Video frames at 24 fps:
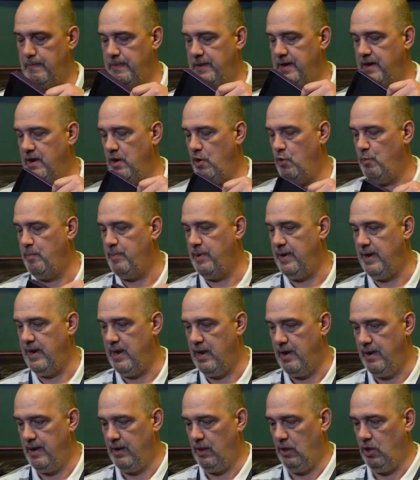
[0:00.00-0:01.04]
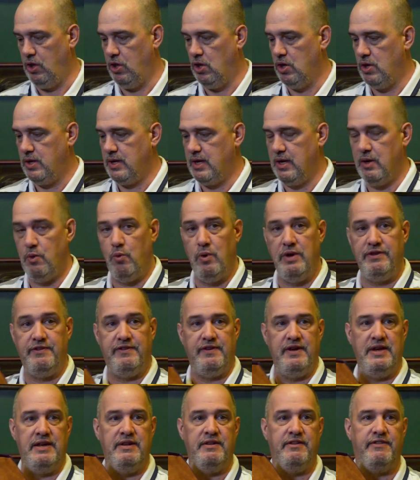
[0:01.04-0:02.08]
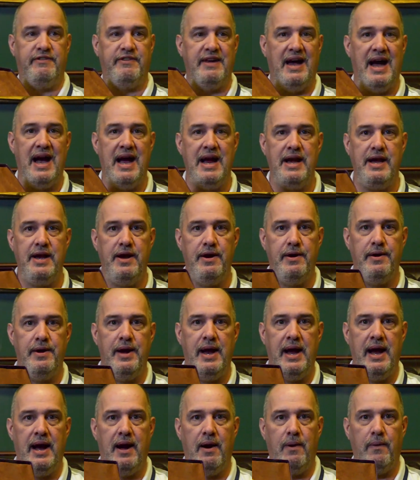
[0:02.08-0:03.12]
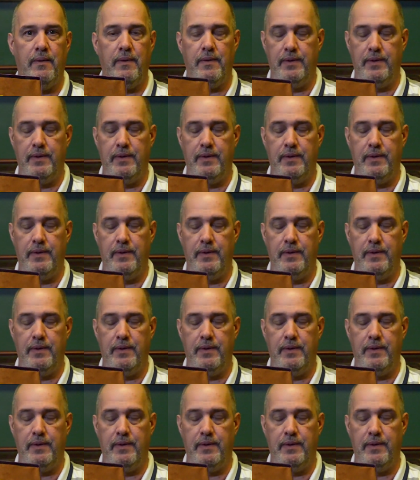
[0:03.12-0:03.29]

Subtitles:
You open it up. Look what's inside here now.